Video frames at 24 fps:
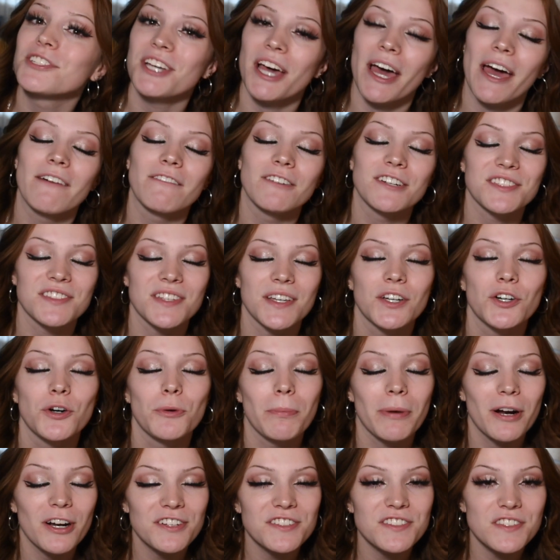to every single
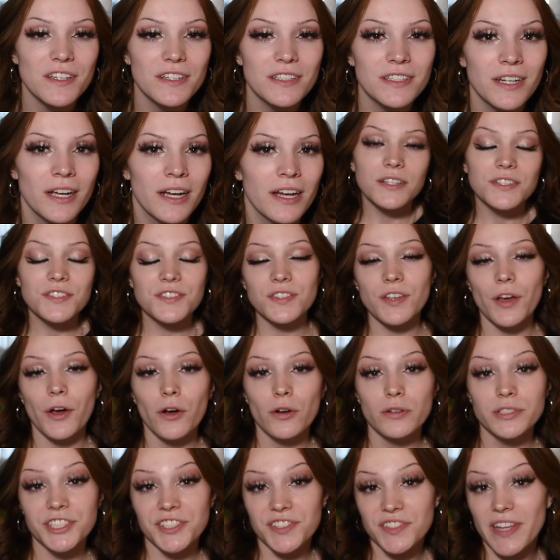person,
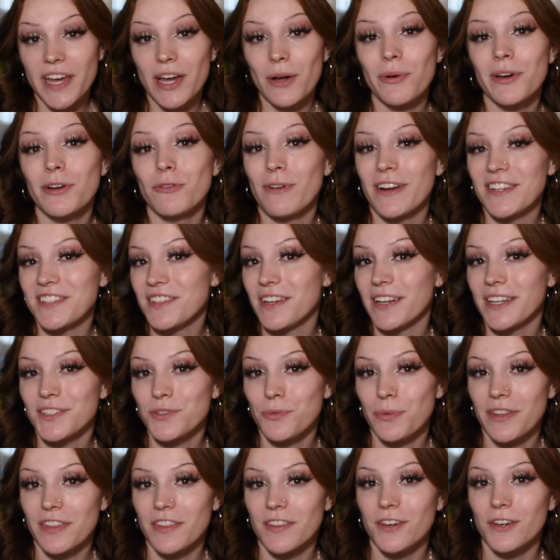so just take what
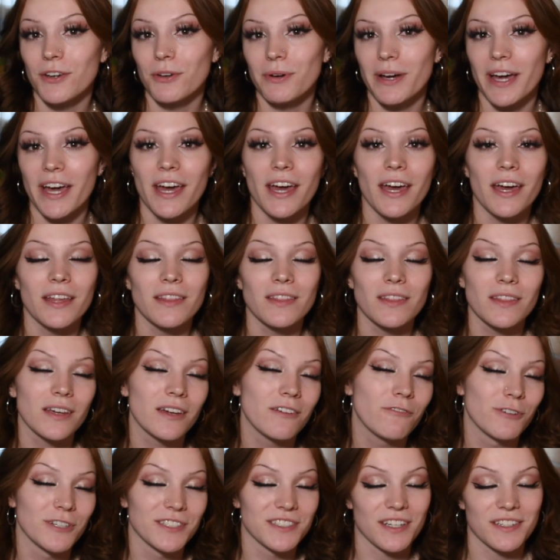resonates with you and
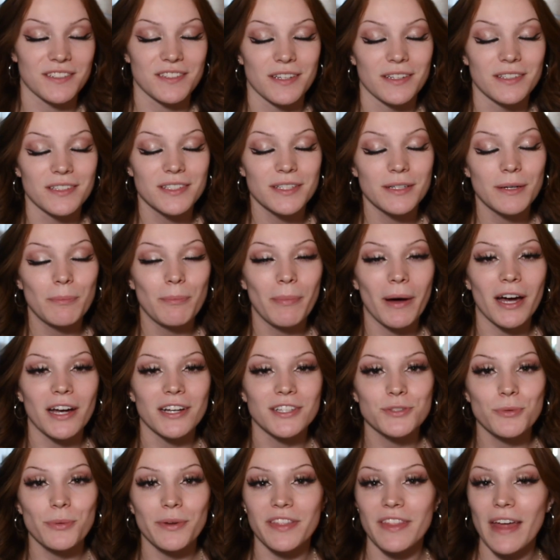leave what doesn't.
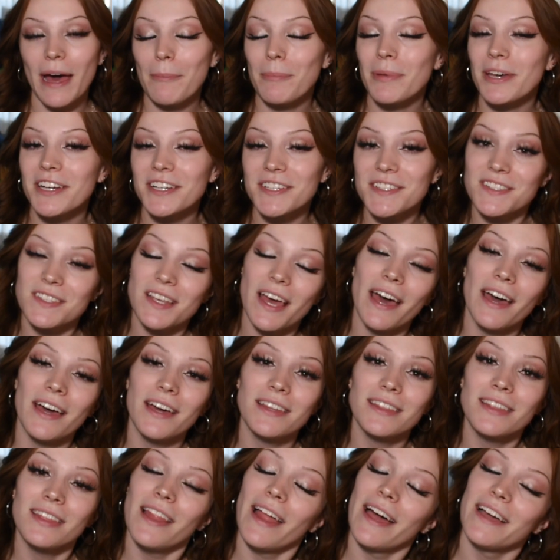But with that being
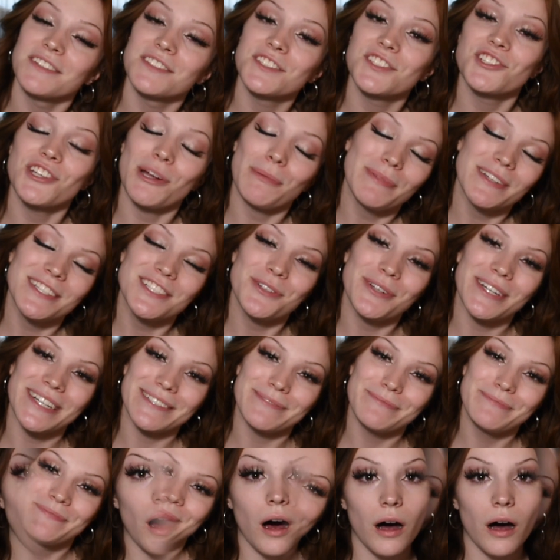said, let's jump into it.